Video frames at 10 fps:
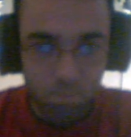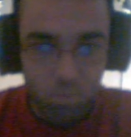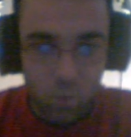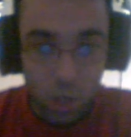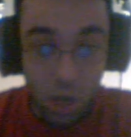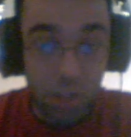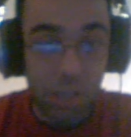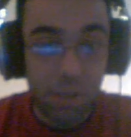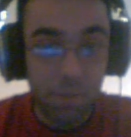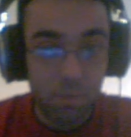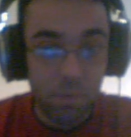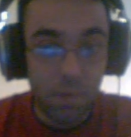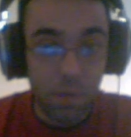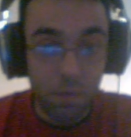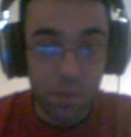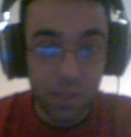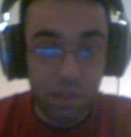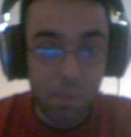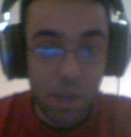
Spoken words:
Gandhi. Very great man.